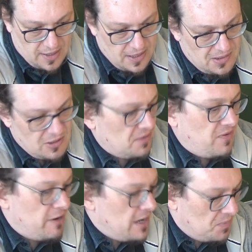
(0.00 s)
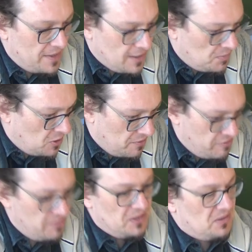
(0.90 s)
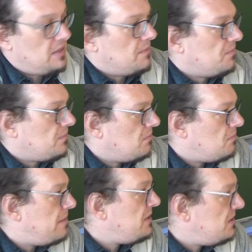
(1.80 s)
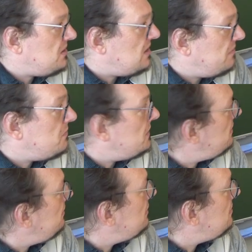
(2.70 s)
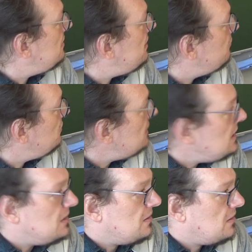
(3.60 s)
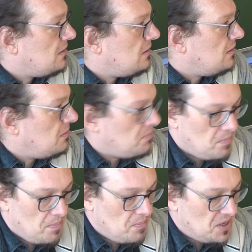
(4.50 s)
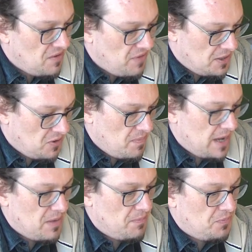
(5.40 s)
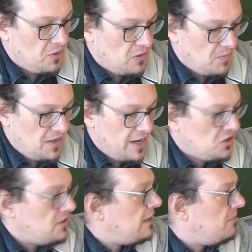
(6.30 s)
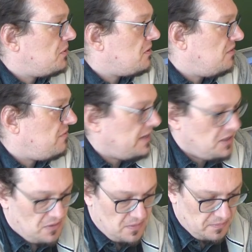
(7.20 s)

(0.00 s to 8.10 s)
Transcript: is not very applicable on FreeBSD. Maybe there's another one that, that I would need. But if I don't make my documentation here, I'm not going to find it.